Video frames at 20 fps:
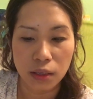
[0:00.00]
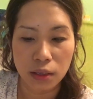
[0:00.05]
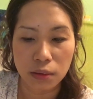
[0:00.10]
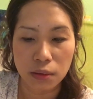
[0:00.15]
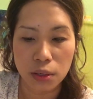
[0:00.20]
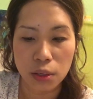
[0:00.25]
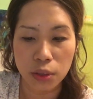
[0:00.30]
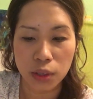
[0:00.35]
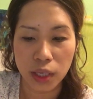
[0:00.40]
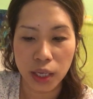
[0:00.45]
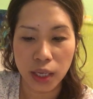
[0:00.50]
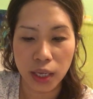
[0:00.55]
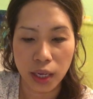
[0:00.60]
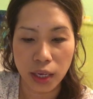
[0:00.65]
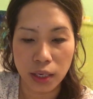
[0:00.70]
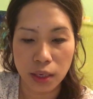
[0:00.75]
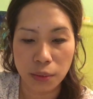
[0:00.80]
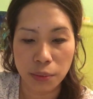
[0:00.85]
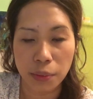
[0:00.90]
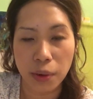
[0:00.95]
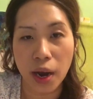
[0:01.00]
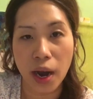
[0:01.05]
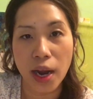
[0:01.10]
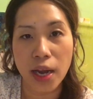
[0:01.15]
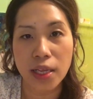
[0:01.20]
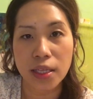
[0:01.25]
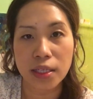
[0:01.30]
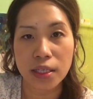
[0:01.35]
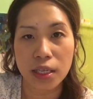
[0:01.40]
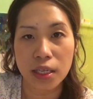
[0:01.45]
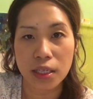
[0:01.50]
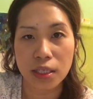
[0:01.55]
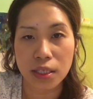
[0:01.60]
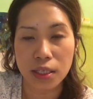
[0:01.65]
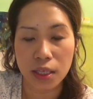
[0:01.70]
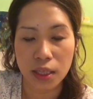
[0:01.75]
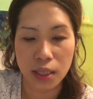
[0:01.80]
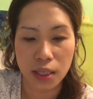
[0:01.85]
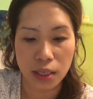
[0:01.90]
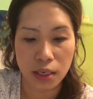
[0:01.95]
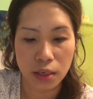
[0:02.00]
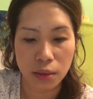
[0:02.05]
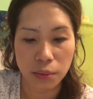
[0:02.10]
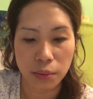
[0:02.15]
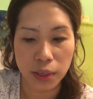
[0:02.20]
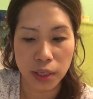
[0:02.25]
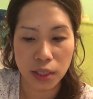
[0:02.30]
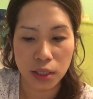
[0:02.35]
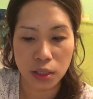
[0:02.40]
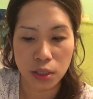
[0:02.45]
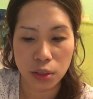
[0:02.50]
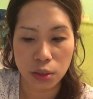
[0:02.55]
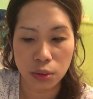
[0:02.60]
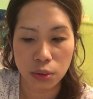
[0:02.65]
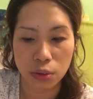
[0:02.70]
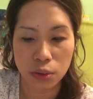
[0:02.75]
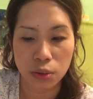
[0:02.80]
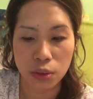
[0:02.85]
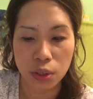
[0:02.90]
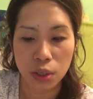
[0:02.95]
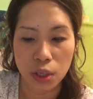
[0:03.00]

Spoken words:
Looking at the price, it's a little bit too